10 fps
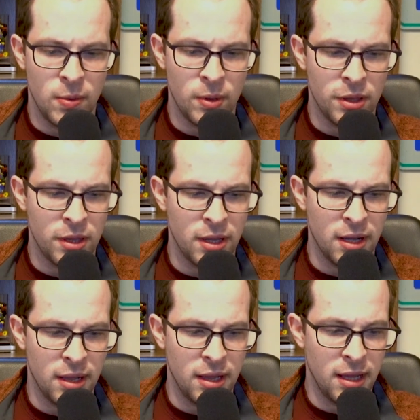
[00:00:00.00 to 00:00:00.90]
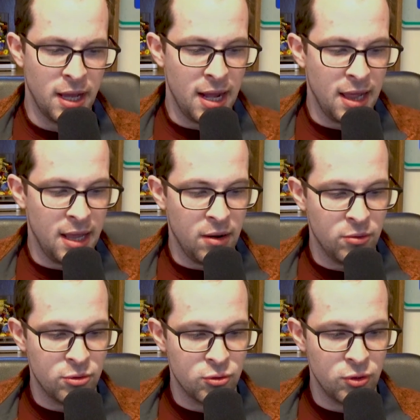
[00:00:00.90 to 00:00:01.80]
with a light little
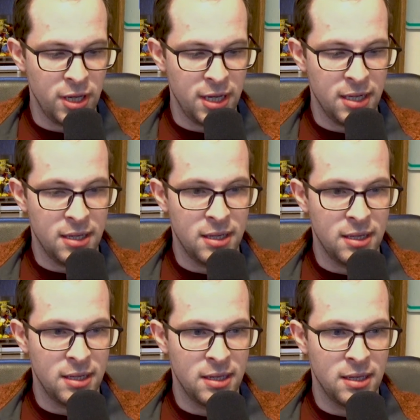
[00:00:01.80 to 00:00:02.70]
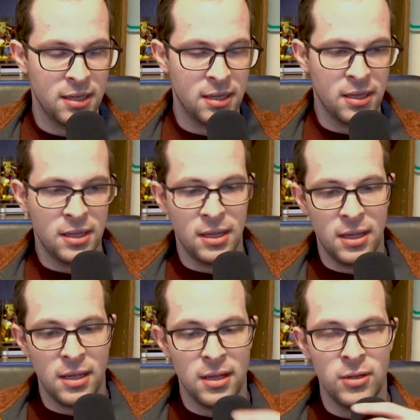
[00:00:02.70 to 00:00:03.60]
treat.
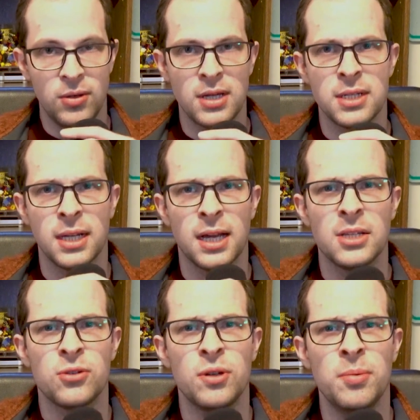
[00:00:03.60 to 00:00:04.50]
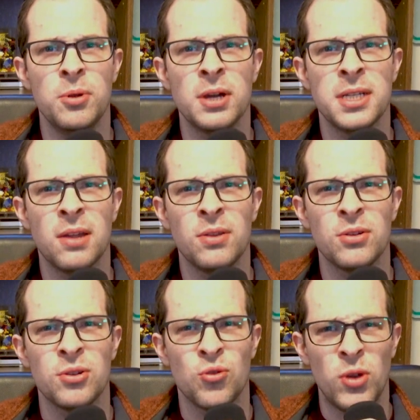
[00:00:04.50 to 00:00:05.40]
Do you guys like ice cream? You guys out there
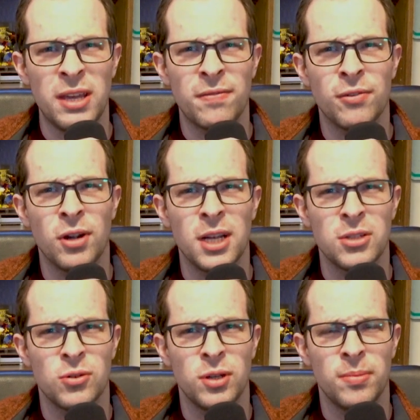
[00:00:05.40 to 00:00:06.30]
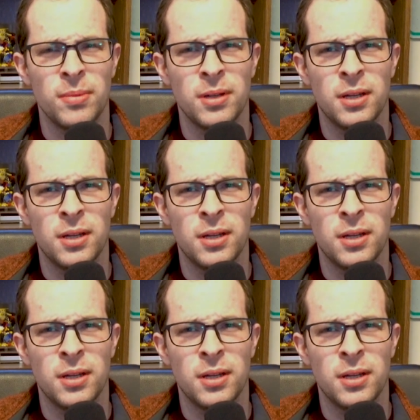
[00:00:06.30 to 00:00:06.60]
scream for ice cream.